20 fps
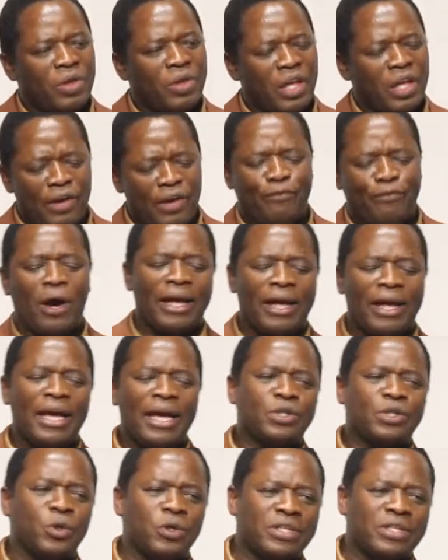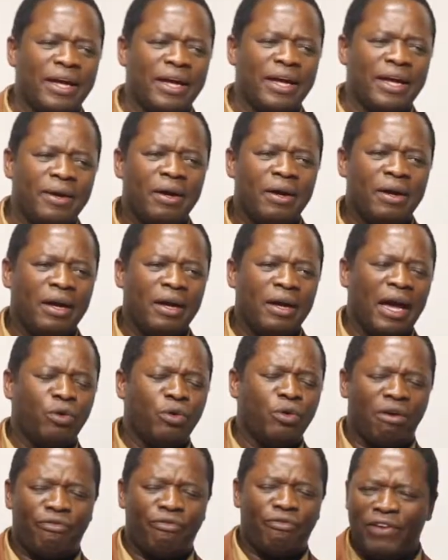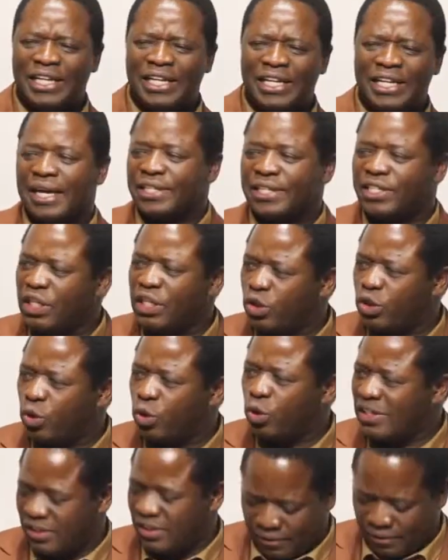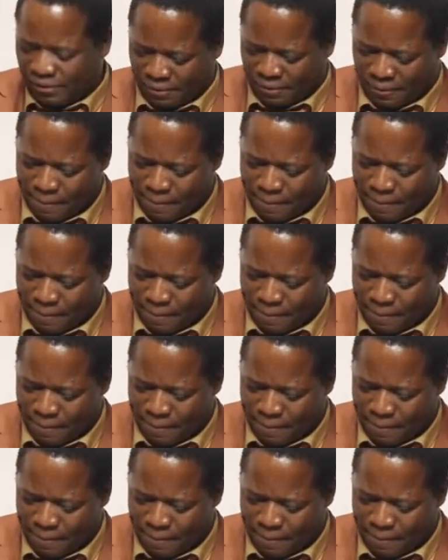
If you are here today and you are facing a situation